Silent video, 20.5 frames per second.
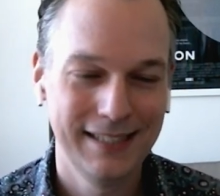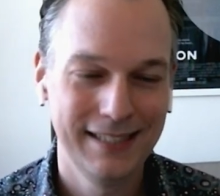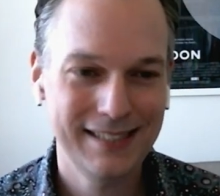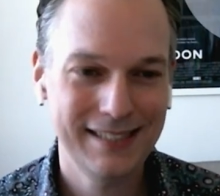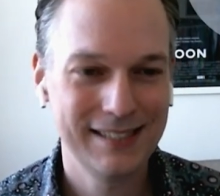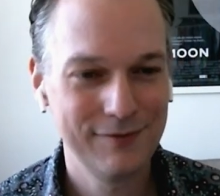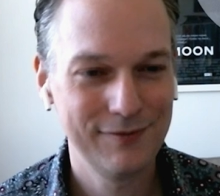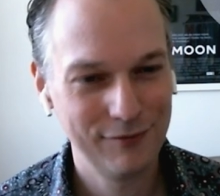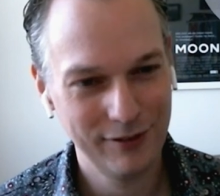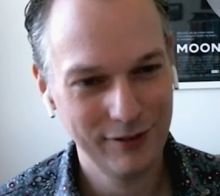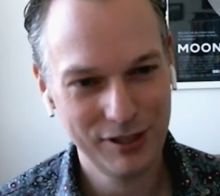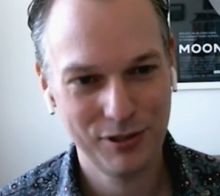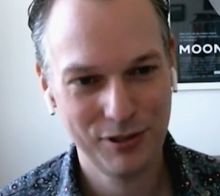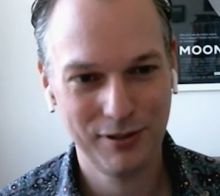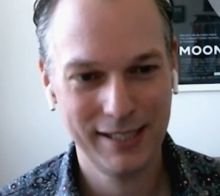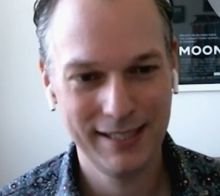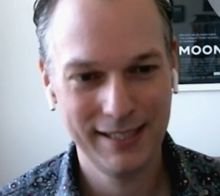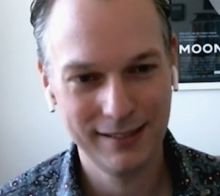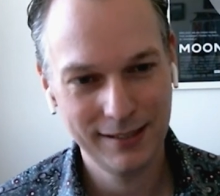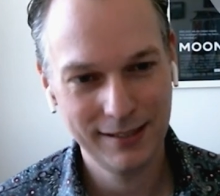this is
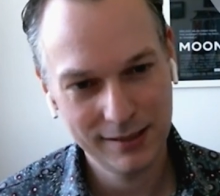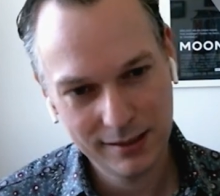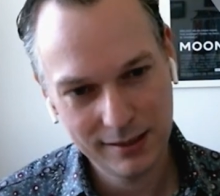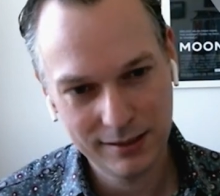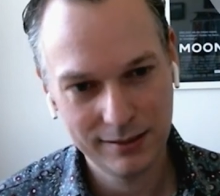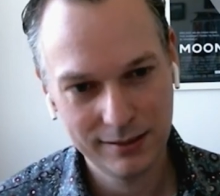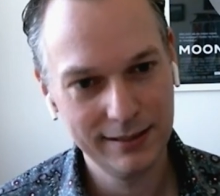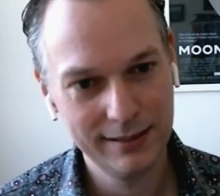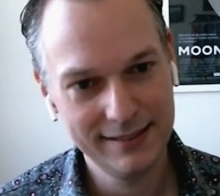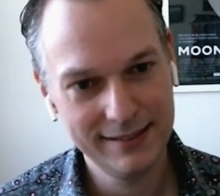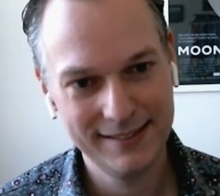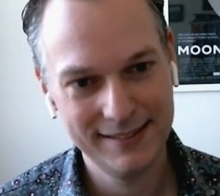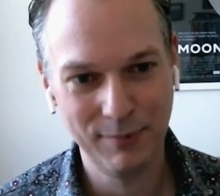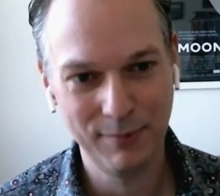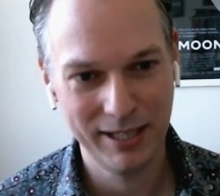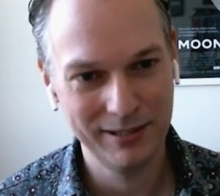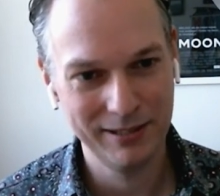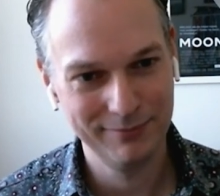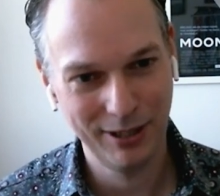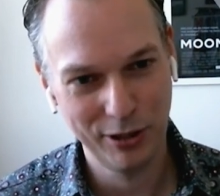frustrating because this
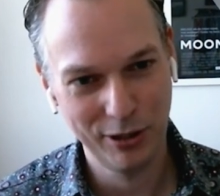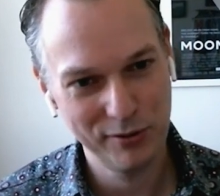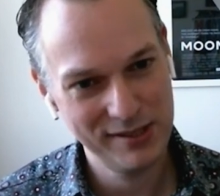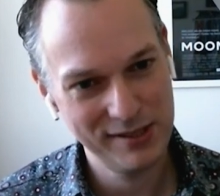is my